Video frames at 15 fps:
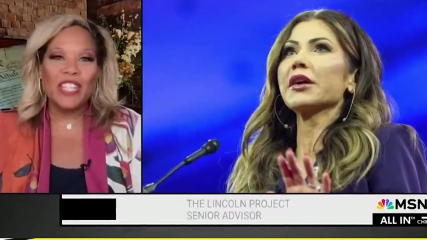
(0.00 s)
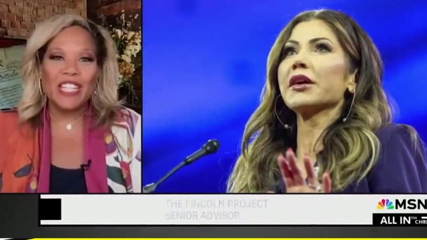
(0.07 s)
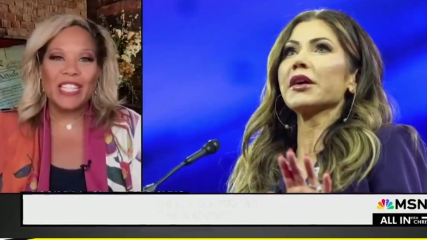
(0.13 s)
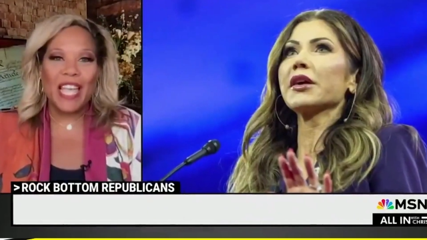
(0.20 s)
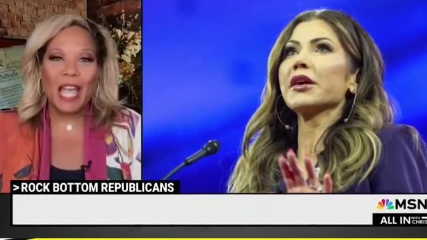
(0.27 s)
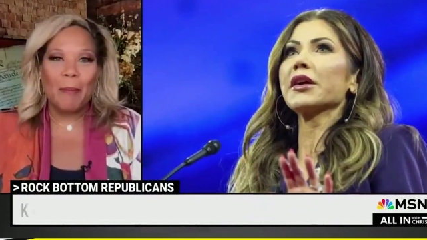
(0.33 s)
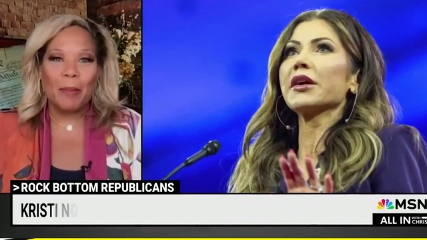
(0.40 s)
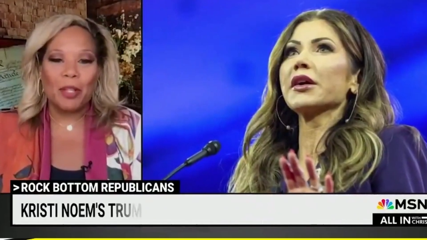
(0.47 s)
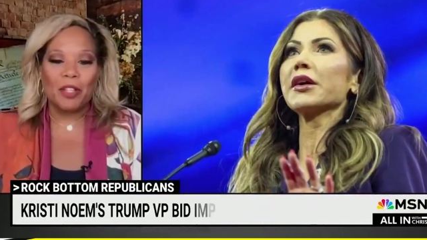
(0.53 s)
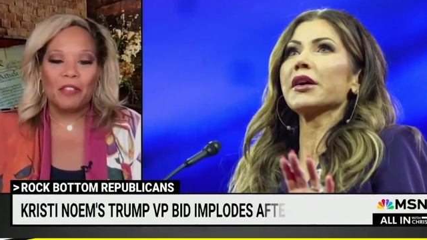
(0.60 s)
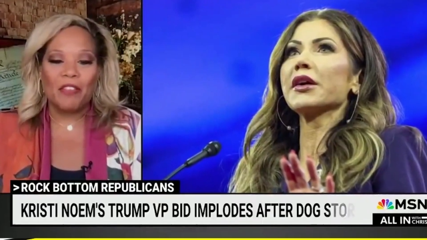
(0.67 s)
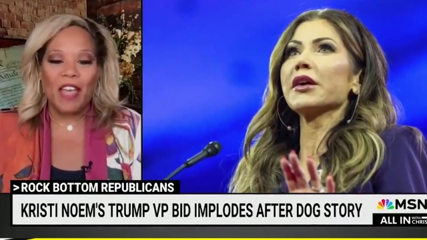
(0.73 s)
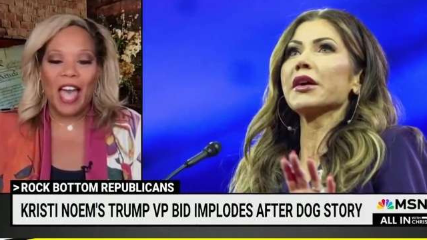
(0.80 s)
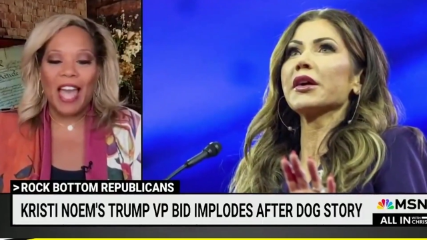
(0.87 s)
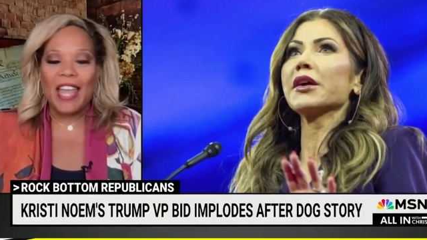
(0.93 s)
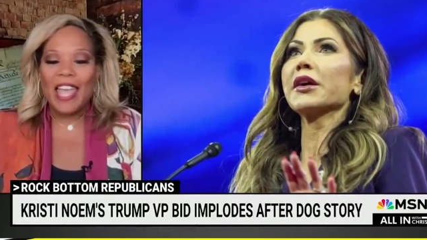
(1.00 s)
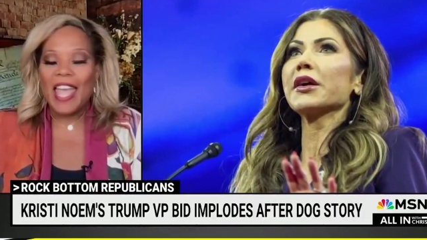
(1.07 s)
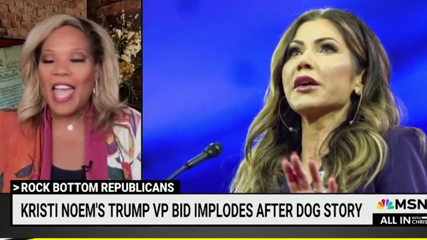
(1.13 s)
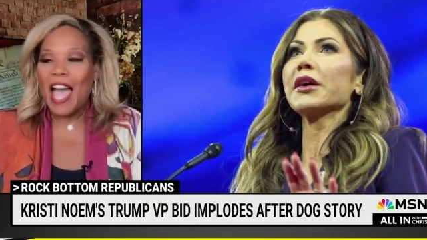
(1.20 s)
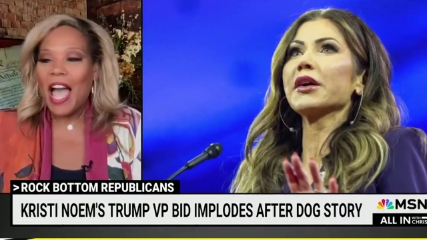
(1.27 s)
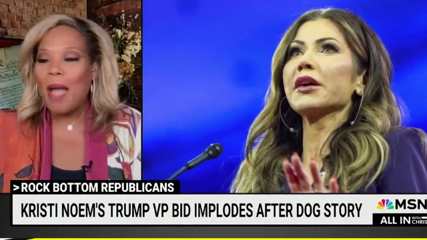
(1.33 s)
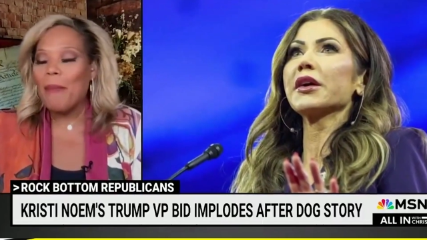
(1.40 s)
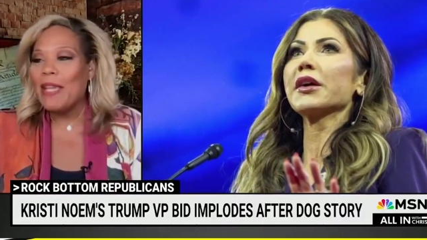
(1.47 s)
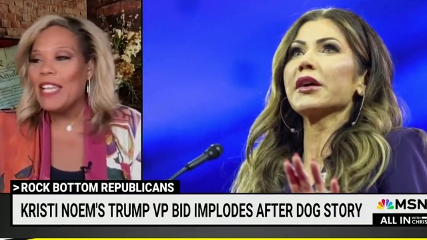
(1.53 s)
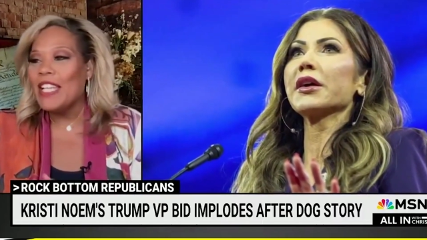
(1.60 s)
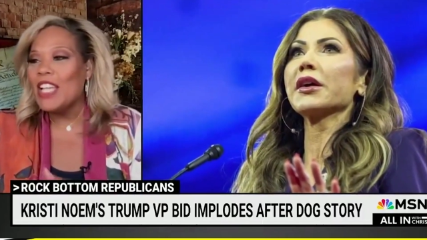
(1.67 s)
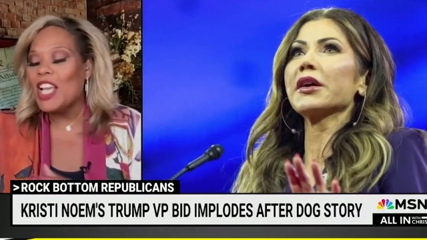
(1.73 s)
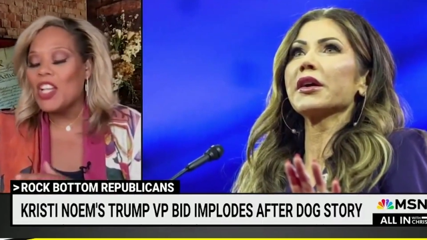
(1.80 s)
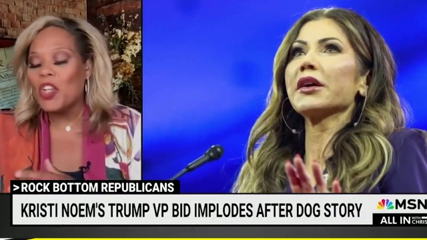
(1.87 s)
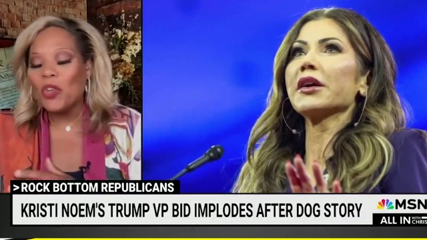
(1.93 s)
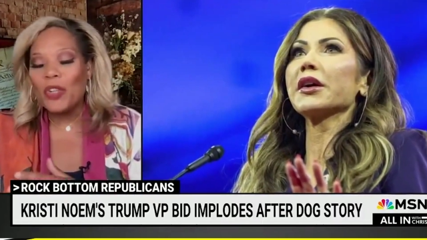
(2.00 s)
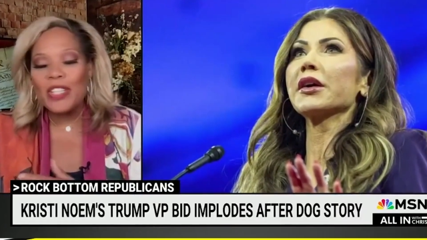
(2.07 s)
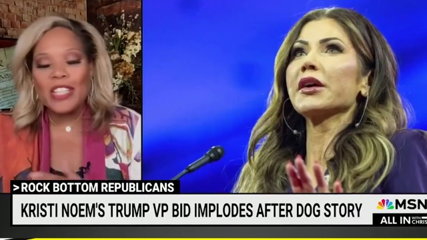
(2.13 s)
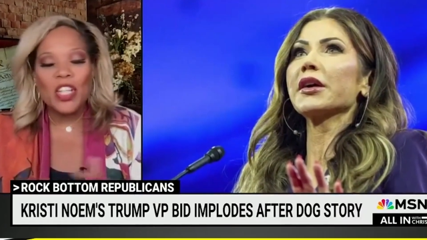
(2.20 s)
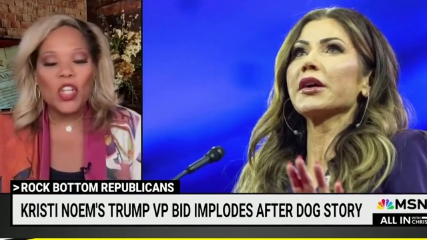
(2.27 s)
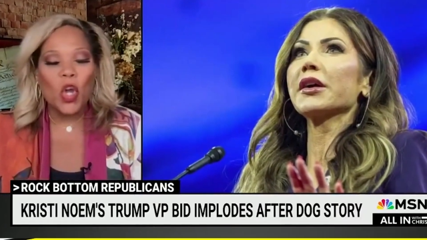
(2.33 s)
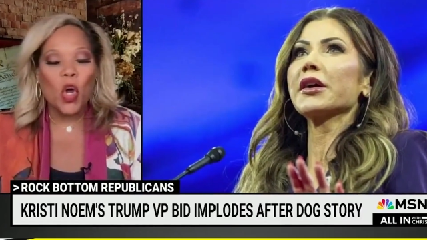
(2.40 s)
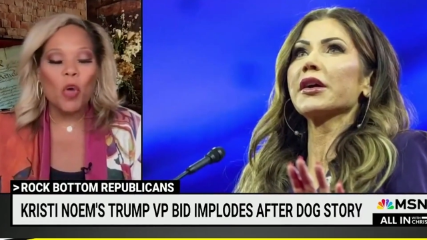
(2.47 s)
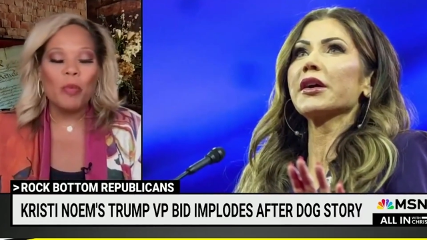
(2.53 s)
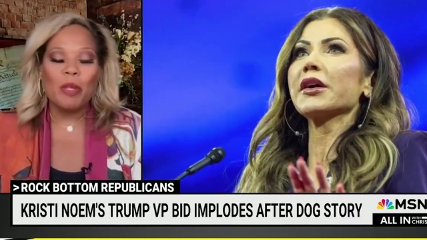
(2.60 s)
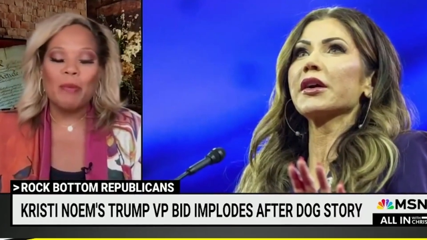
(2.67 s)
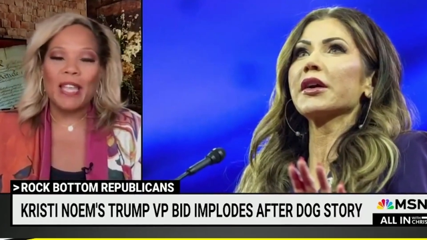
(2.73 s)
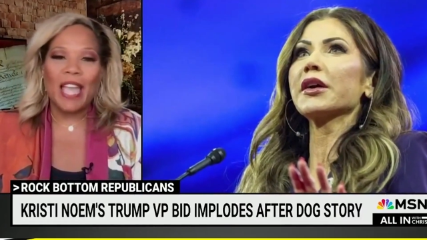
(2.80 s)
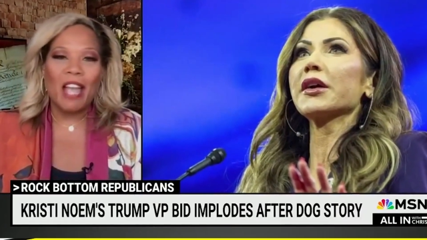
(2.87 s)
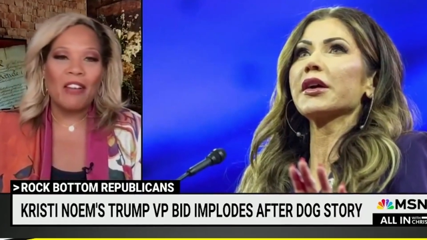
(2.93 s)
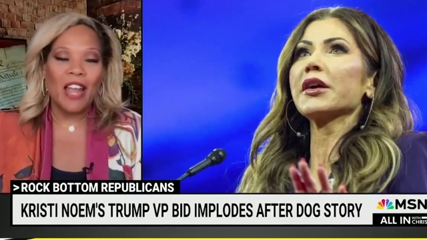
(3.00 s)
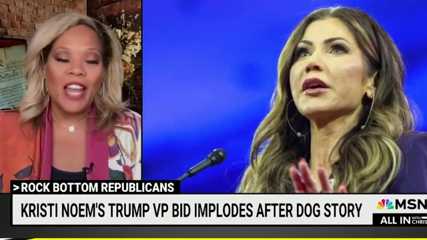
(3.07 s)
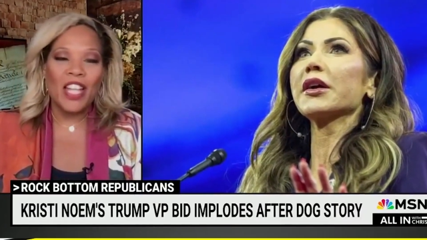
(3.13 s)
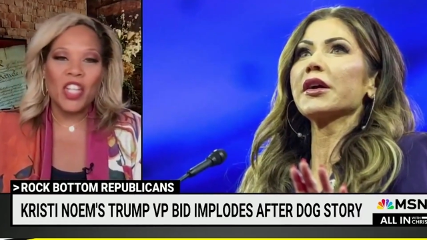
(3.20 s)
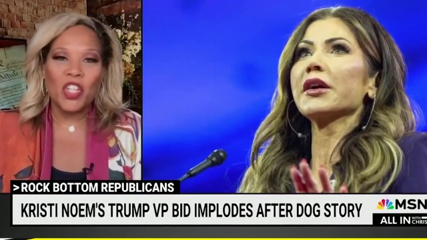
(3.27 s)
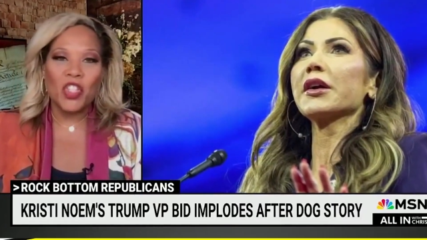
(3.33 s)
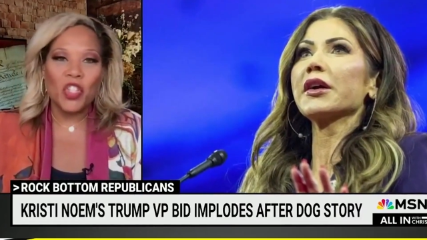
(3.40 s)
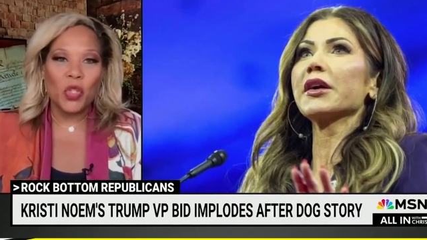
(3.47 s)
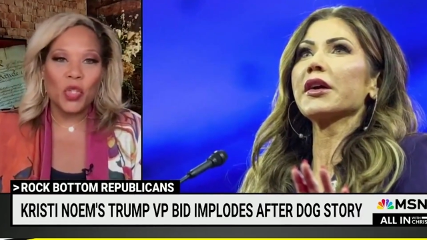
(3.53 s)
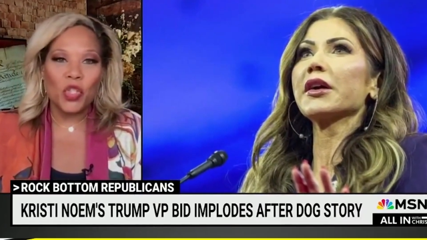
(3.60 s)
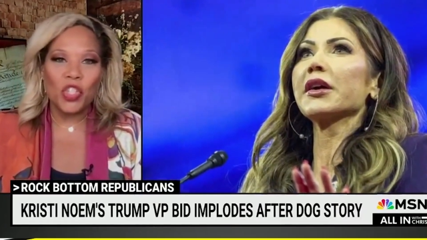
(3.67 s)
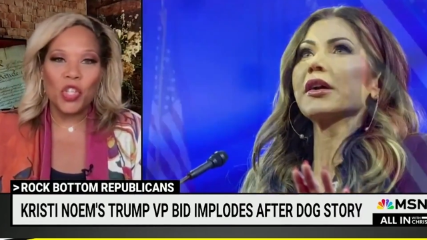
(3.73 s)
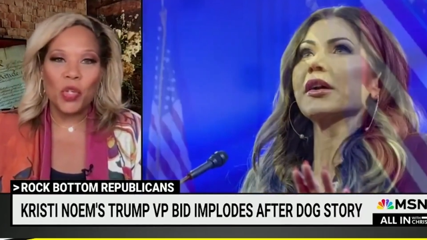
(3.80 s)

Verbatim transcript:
Speaker 1: example of that. I mean, Kristi Noem can make any excuse she